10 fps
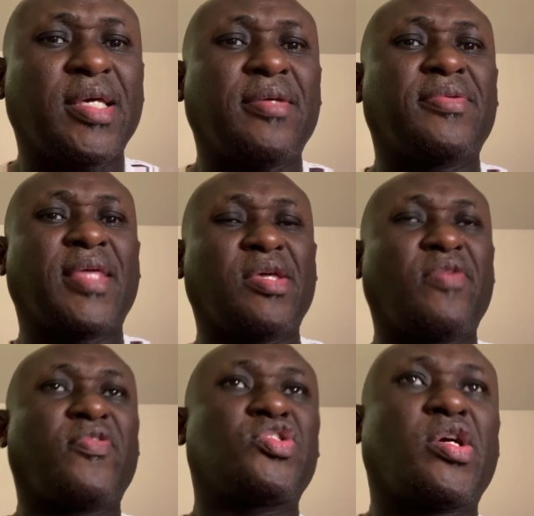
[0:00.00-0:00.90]
Thank you
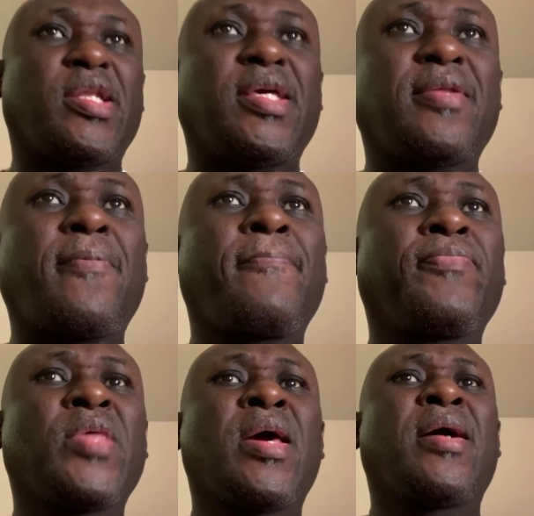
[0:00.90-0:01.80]
for joining.
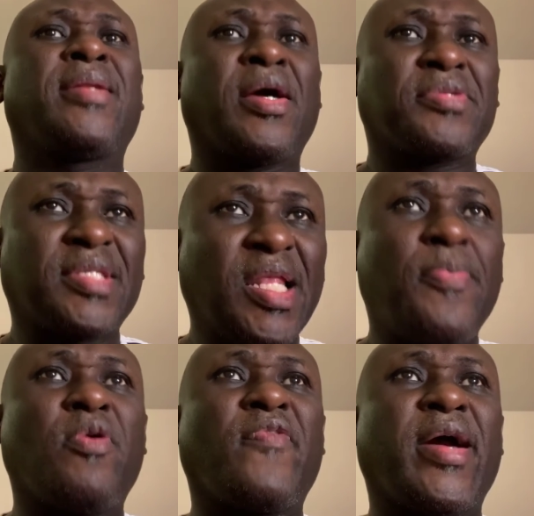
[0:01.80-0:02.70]
Now, sleep
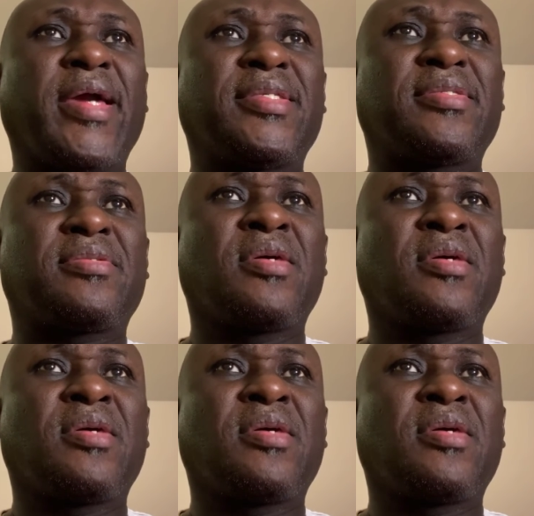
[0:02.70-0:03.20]
over it